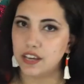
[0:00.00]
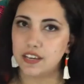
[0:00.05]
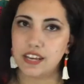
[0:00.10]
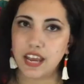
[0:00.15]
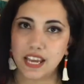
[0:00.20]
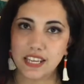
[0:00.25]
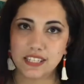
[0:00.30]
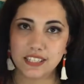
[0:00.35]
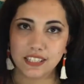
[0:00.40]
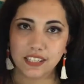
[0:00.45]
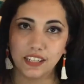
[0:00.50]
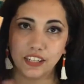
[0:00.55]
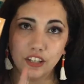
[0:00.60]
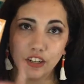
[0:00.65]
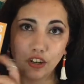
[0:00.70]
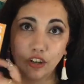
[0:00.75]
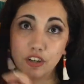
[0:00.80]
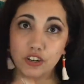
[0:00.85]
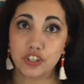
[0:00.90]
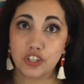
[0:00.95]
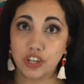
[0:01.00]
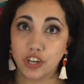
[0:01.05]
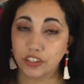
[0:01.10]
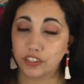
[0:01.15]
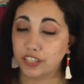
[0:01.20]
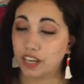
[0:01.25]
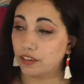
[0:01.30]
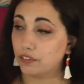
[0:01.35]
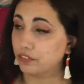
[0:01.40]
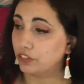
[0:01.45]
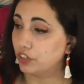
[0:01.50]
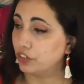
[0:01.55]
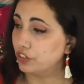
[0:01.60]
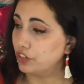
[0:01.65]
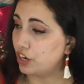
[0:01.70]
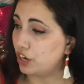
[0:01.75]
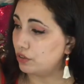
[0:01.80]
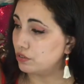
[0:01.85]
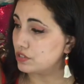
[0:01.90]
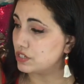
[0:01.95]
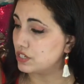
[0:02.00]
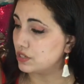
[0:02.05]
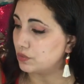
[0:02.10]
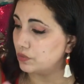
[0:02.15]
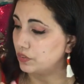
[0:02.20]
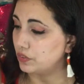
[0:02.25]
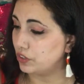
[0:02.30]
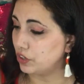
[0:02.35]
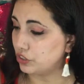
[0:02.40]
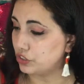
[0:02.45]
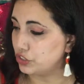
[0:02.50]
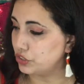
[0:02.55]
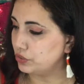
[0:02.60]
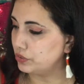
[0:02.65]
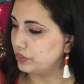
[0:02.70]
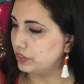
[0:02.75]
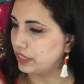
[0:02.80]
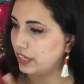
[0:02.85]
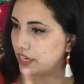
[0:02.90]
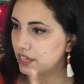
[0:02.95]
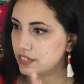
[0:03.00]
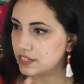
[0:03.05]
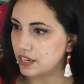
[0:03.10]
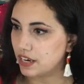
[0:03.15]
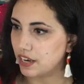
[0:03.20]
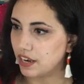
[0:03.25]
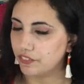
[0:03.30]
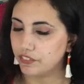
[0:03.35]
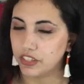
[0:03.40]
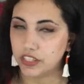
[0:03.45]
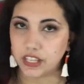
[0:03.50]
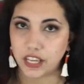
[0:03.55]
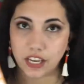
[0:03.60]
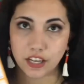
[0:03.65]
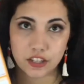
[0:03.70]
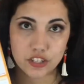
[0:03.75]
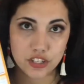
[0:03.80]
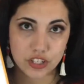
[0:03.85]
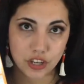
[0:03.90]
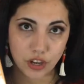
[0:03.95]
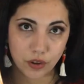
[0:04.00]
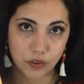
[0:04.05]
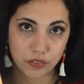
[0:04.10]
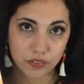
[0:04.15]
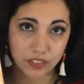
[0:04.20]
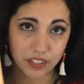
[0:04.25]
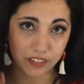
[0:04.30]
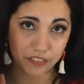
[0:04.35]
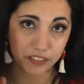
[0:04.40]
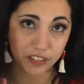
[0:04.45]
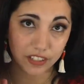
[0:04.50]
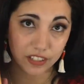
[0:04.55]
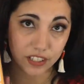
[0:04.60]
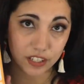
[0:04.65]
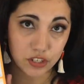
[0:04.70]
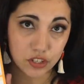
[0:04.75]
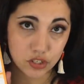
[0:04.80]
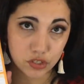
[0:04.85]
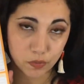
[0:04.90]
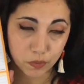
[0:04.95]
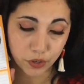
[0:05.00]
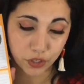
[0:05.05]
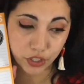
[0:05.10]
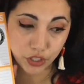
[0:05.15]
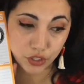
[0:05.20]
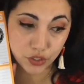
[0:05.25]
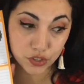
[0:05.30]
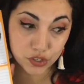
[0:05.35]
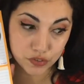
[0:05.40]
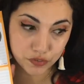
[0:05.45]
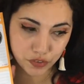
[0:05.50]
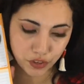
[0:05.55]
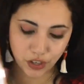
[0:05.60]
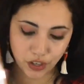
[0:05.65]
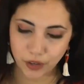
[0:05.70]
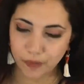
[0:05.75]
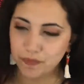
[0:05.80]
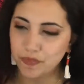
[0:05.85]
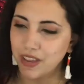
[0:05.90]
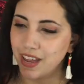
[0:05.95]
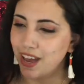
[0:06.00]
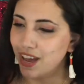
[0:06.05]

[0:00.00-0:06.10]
desk, you know, and jot down your notes and your to-do list and everything. So definitely super useful.